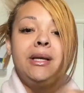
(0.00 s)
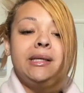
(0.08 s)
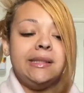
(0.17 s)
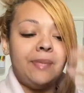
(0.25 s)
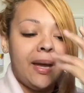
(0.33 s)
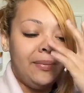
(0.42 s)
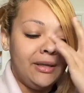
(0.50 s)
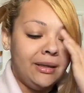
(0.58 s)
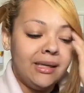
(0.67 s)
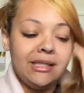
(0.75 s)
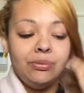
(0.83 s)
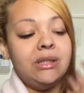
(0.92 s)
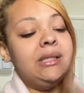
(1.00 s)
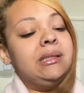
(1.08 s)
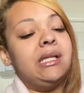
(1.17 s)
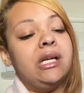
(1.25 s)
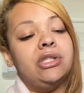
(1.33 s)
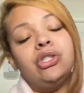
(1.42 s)
Because, baby, it's
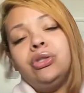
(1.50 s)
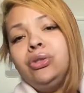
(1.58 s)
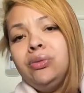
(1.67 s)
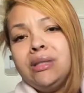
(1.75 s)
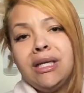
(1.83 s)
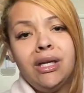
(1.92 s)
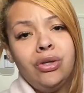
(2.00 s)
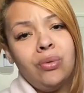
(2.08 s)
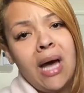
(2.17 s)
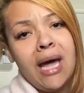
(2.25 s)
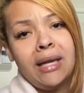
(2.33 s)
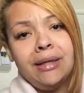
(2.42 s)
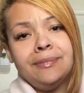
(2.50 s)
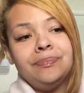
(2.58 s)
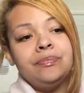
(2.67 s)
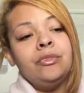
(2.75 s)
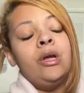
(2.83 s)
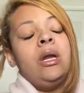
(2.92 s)
within touch. You see it, you got it.
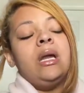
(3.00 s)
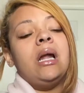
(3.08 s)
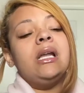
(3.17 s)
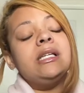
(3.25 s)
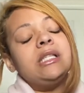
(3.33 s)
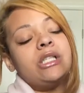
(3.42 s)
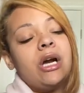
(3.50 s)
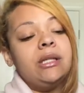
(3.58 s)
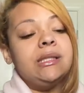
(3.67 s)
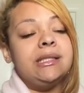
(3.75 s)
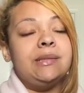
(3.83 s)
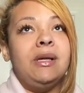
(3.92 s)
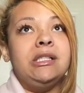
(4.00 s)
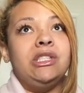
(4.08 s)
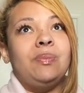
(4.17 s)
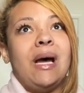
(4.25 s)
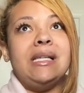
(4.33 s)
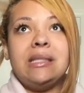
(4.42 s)
Now, let's start this
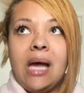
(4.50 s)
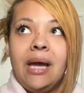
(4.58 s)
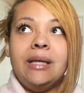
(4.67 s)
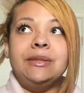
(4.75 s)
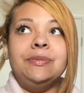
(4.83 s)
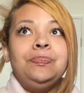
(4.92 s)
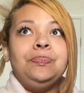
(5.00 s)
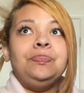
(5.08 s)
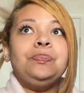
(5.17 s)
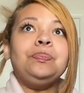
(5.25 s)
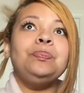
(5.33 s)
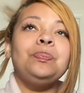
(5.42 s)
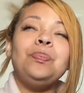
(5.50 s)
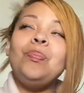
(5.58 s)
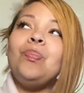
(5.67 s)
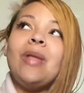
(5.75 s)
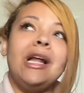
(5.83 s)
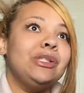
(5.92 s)
message by saying,
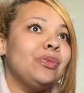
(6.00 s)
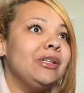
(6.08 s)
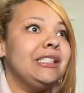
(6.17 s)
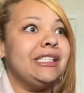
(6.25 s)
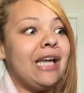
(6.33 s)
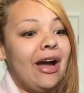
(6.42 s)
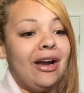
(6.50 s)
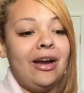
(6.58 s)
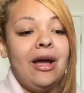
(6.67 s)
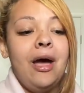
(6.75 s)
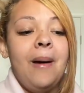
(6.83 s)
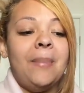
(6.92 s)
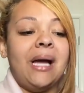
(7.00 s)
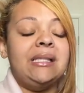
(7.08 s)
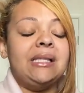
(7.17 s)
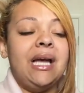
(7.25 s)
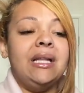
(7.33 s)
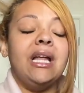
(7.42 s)
I just want to start by
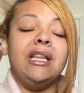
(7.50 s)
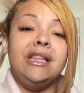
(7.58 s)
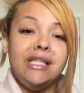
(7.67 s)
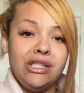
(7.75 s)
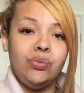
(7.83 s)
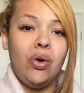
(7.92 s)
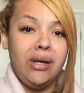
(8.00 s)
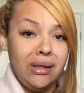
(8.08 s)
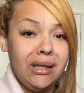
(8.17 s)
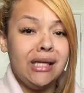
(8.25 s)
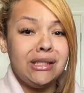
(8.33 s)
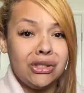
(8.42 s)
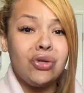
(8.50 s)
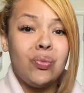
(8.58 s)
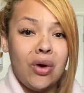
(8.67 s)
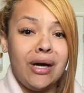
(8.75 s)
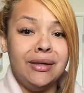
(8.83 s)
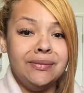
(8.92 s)
saying that this one is the
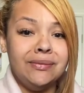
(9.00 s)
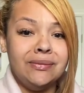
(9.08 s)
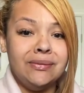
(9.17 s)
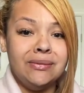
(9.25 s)
one.